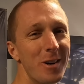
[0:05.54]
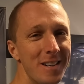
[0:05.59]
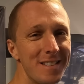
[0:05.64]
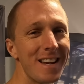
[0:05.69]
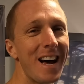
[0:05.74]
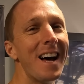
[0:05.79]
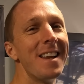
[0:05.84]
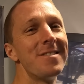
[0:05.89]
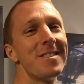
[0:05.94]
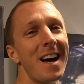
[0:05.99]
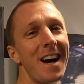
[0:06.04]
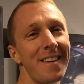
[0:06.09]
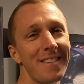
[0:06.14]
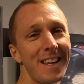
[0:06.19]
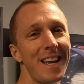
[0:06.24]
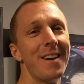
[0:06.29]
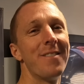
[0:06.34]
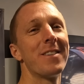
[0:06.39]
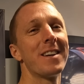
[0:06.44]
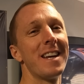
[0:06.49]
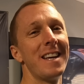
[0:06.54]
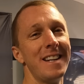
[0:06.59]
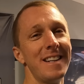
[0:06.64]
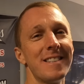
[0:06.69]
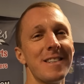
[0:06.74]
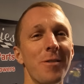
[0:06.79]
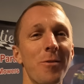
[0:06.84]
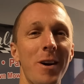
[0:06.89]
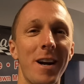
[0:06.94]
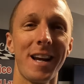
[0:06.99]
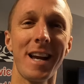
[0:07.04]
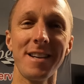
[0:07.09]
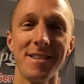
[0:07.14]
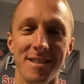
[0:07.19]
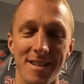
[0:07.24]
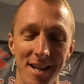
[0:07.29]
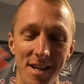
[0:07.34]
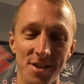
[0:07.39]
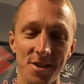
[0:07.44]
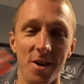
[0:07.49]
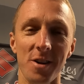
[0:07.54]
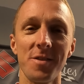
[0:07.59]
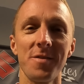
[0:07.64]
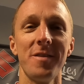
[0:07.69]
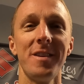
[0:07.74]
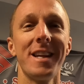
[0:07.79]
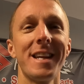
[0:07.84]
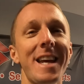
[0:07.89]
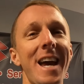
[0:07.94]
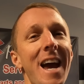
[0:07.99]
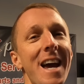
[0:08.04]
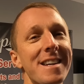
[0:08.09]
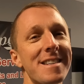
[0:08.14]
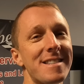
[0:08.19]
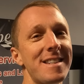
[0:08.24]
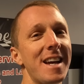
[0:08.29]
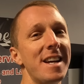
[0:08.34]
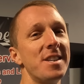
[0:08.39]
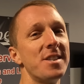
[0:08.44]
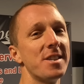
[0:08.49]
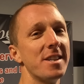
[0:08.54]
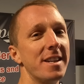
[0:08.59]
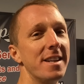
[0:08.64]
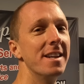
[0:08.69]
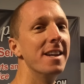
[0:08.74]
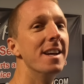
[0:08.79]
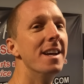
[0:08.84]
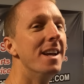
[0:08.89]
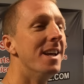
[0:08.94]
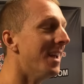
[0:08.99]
boys. I drive Lamborghinis and wear t-shirts from the gas station.